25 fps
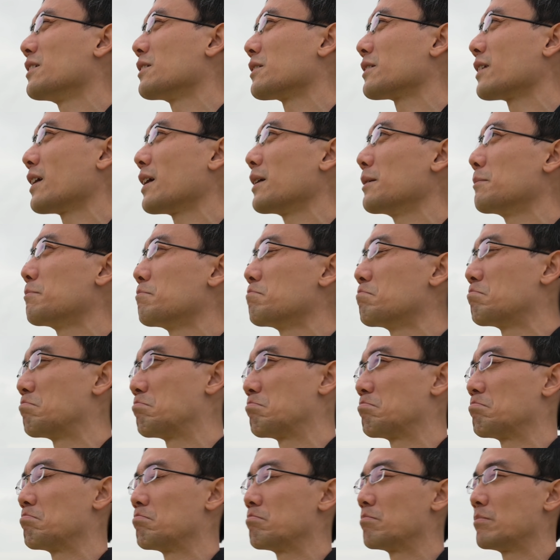Yeah, Type.
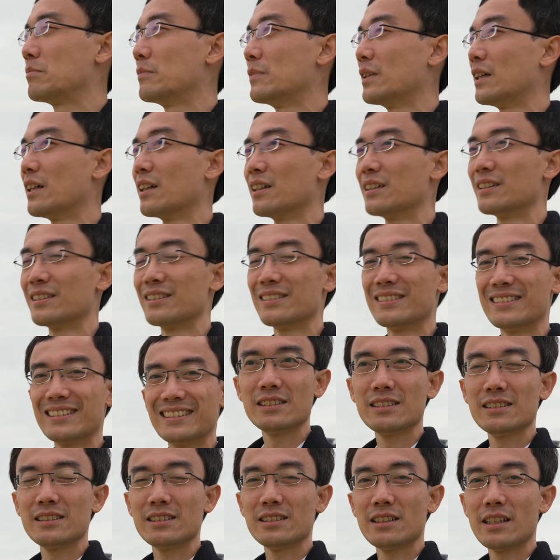
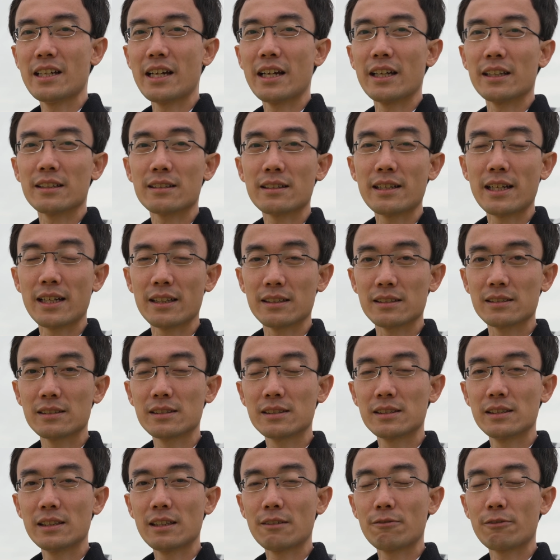Yeah, that's
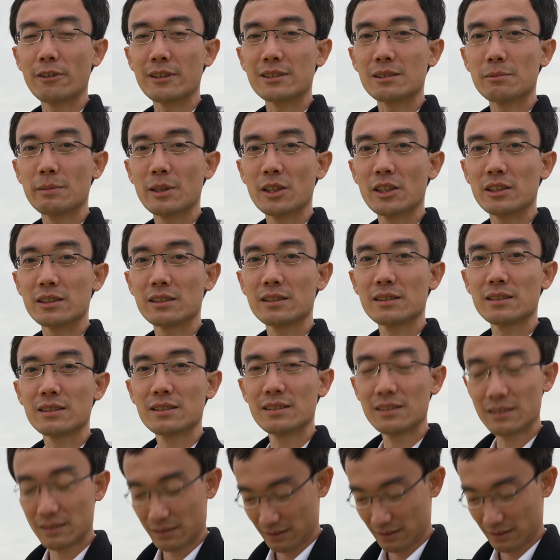CF Express.